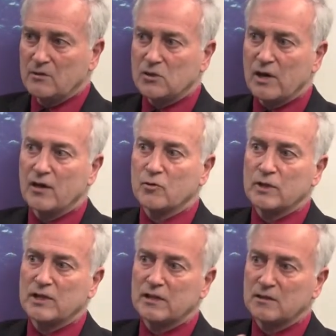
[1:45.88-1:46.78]
So how do
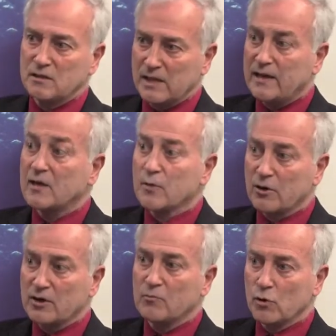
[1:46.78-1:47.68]
we get Latin
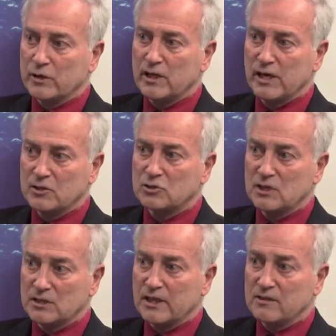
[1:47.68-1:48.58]
America more
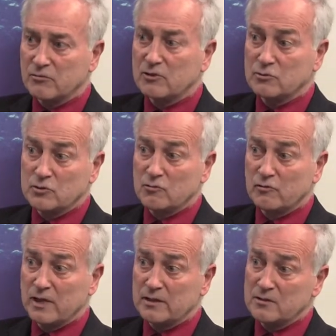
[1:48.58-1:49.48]
engaged and get their interests
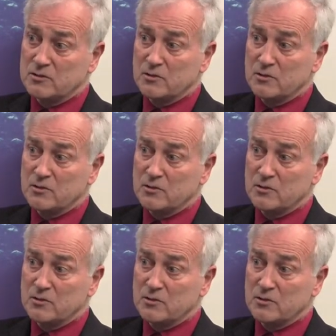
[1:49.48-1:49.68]
reflected?